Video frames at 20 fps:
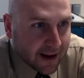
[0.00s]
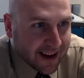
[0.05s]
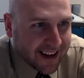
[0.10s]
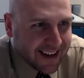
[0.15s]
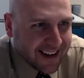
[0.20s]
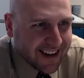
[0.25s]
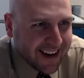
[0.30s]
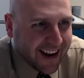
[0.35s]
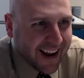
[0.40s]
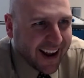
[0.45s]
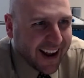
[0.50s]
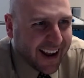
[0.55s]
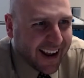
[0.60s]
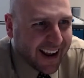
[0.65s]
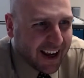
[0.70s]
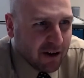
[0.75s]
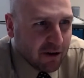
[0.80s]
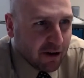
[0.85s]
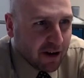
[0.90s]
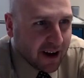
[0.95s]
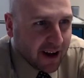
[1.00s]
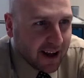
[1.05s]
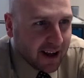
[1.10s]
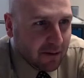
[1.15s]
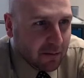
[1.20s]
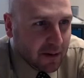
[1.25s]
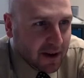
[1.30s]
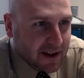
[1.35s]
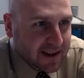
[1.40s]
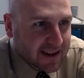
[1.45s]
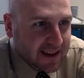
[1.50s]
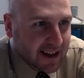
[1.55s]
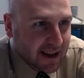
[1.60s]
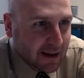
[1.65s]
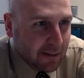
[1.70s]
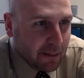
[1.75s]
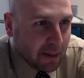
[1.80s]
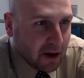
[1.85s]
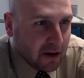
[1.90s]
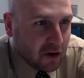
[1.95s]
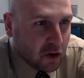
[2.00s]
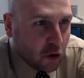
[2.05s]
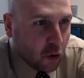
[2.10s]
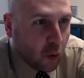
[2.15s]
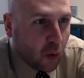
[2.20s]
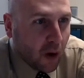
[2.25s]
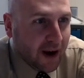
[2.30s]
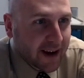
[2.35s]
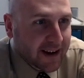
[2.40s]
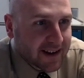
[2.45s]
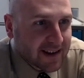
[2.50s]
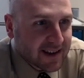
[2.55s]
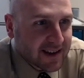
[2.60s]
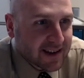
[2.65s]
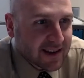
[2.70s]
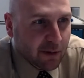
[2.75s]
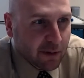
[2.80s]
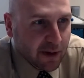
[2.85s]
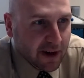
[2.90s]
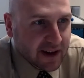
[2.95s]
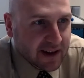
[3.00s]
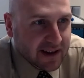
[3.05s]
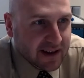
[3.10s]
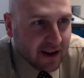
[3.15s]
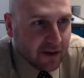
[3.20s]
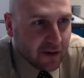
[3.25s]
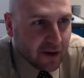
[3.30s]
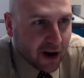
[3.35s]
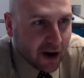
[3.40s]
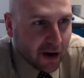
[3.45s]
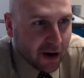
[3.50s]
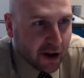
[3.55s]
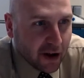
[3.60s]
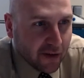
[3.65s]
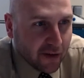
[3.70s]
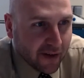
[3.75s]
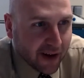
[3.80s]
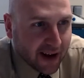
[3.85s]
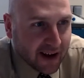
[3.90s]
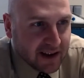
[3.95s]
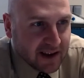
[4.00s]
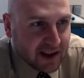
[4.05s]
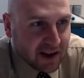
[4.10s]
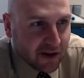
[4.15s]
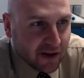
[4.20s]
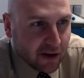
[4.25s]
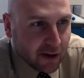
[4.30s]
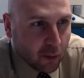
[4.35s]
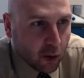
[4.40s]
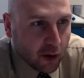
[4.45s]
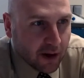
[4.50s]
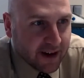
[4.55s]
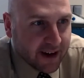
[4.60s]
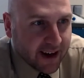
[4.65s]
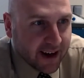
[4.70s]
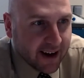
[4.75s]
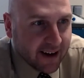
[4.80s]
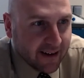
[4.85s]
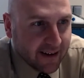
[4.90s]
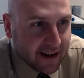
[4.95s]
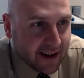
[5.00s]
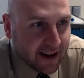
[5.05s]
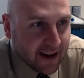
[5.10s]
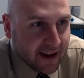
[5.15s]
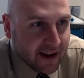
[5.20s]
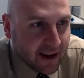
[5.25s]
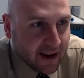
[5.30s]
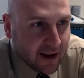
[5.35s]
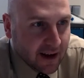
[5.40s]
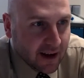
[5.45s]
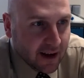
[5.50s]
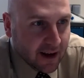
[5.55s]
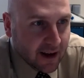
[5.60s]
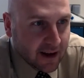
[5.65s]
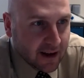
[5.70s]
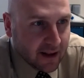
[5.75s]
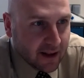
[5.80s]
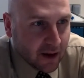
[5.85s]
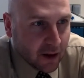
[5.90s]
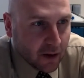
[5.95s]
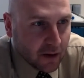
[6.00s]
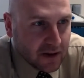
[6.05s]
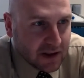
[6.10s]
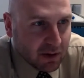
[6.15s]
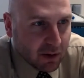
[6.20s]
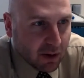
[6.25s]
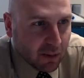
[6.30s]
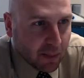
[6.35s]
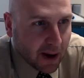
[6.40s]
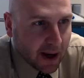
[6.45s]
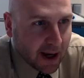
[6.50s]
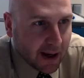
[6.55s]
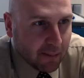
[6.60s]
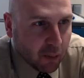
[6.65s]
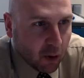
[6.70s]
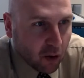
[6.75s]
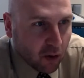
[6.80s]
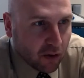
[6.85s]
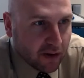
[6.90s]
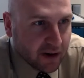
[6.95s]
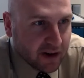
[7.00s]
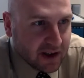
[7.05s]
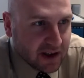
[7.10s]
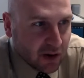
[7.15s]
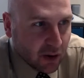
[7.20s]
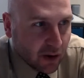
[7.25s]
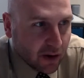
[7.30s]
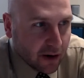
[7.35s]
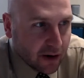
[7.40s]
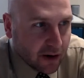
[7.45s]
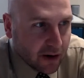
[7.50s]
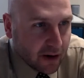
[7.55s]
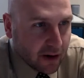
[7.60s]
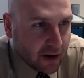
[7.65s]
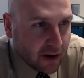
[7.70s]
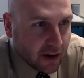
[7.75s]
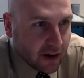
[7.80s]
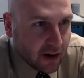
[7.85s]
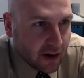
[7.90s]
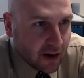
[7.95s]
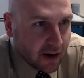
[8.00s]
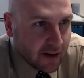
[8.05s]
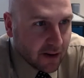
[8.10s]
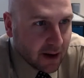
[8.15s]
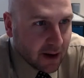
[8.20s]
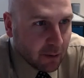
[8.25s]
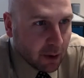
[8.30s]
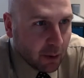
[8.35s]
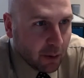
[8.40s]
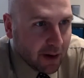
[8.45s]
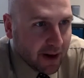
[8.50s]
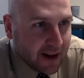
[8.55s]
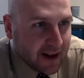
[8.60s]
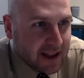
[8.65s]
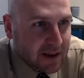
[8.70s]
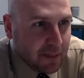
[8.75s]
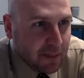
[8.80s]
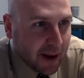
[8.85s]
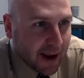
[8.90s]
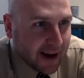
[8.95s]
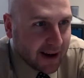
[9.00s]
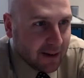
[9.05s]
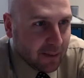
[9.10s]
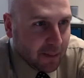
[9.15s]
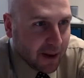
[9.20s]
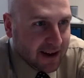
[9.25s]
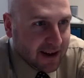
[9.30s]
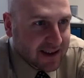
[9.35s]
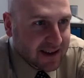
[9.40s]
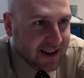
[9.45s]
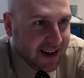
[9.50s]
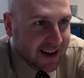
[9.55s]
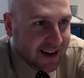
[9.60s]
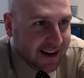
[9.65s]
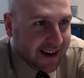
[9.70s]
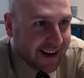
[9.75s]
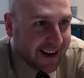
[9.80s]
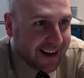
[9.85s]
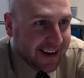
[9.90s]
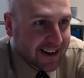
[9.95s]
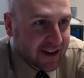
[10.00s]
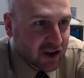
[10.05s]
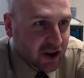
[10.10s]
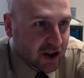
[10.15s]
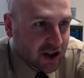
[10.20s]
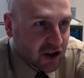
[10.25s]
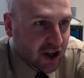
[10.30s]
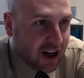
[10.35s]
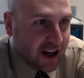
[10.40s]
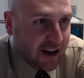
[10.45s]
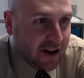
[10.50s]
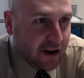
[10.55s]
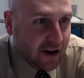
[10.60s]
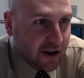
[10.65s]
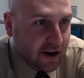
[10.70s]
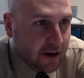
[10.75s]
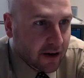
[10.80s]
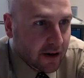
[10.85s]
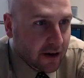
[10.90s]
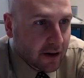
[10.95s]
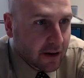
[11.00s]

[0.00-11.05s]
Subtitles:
In aggregate, we see about twice the risk of cardiovascular mortality in those with bipolar disorder than we would expect based on age and gender.